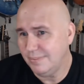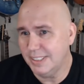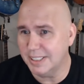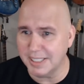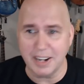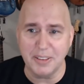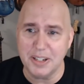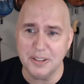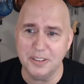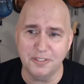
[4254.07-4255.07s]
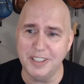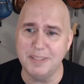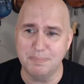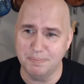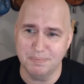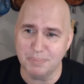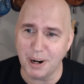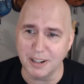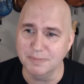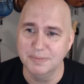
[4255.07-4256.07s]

because I only knew the flea part.